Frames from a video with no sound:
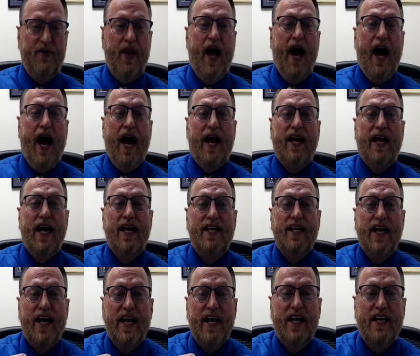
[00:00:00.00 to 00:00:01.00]
I got
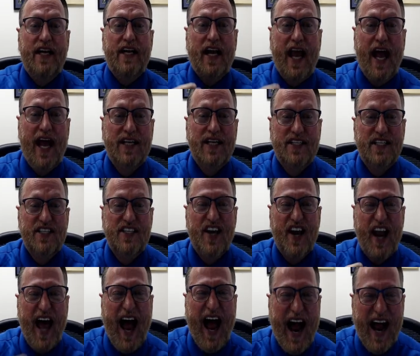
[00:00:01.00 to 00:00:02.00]
8 classes
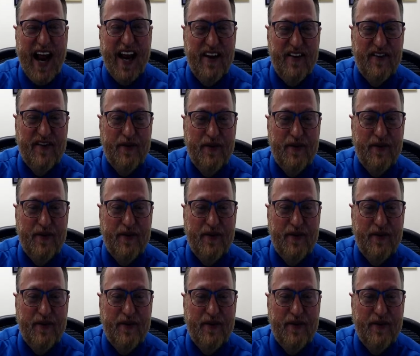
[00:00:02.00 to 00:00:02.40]
live.